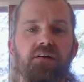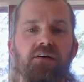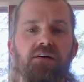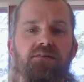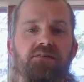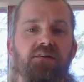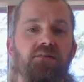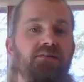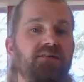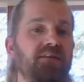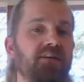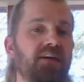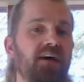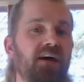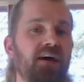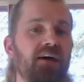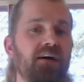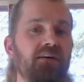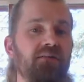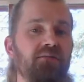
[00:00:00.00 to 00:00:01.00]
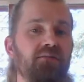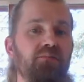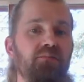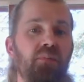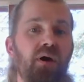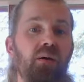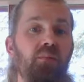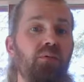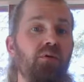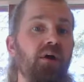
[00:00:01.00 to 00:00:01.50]
So today,
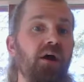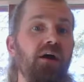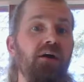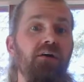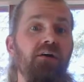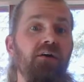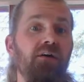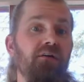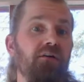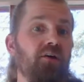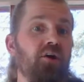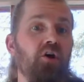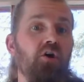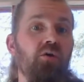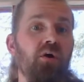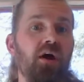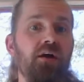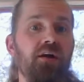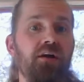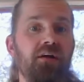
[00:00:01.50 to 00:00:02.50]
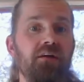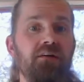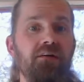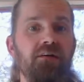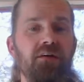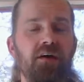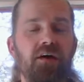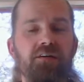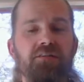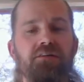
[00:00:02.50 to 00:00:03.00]
my brain created
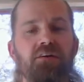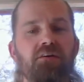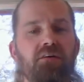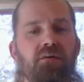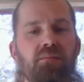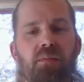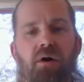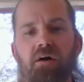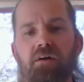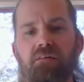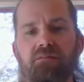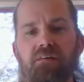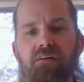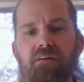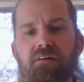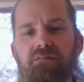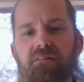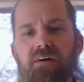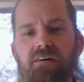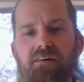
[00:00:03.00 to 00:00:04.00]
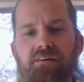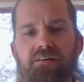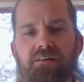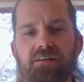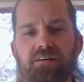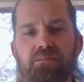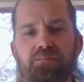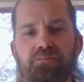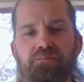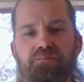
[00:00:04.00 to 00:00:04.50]
a certain amount of nerve
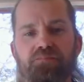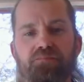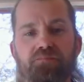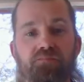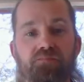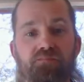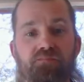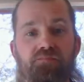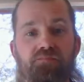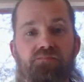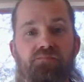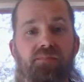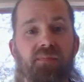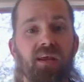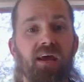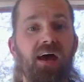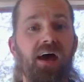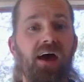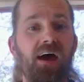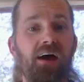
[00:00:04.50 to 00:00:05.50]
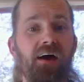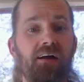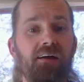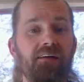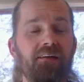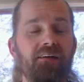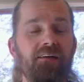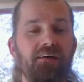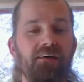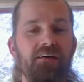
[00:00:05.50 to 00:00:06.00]
energy.
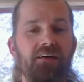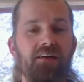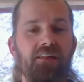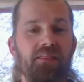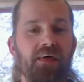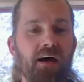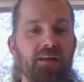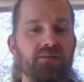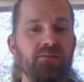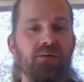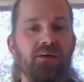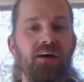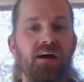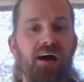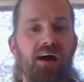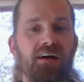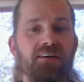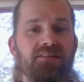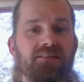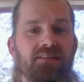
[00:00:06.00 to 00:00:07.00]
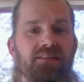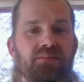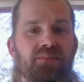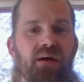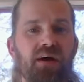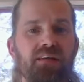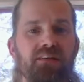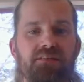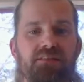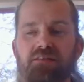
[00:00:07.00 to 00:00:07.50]
And that's what it has to
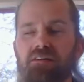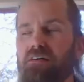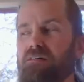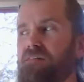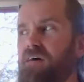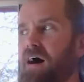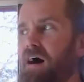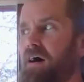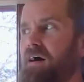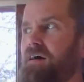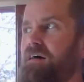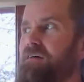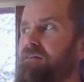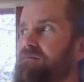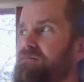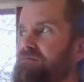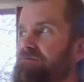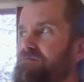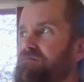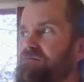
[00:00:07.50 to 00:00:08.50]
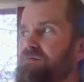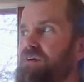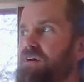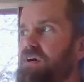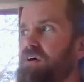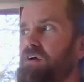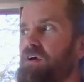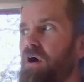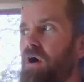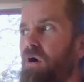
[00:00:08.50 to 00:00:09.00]
spend. So if I
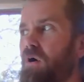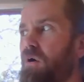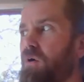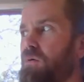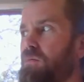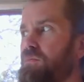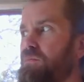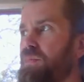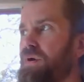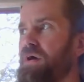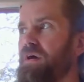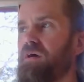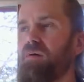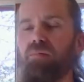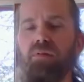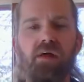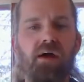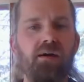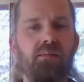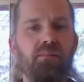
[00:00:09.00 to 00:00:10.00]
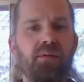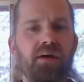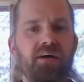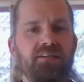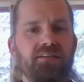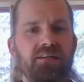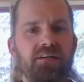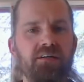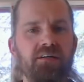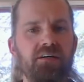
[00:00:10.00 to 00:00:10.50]
go being a
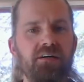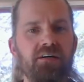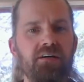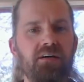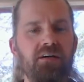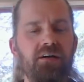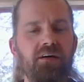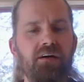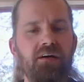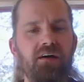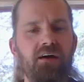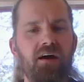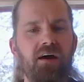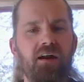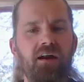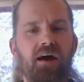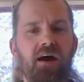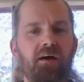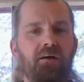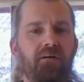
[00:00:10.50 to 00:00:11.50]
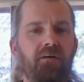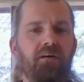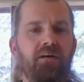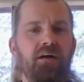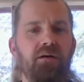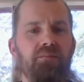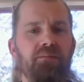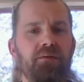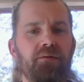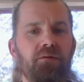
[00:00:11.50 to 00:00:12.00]
plant-based eater and I run
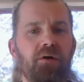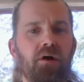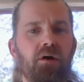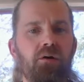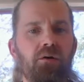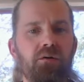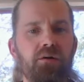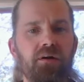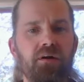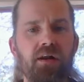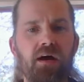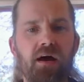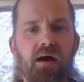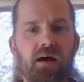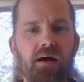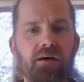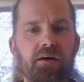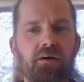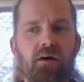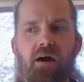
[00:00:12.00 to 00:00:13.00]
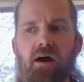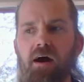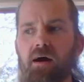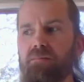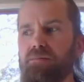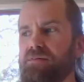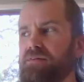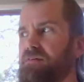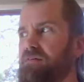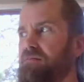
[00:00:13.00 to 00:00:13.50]
up the road and I
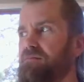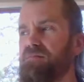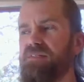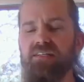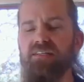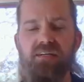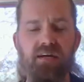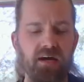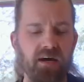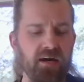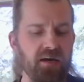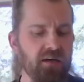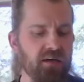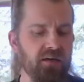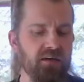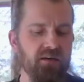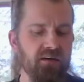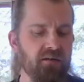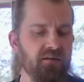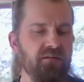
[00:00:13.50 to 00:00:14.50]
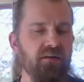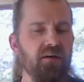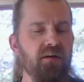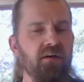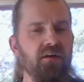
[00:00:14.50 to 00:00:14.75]
grab some steak and,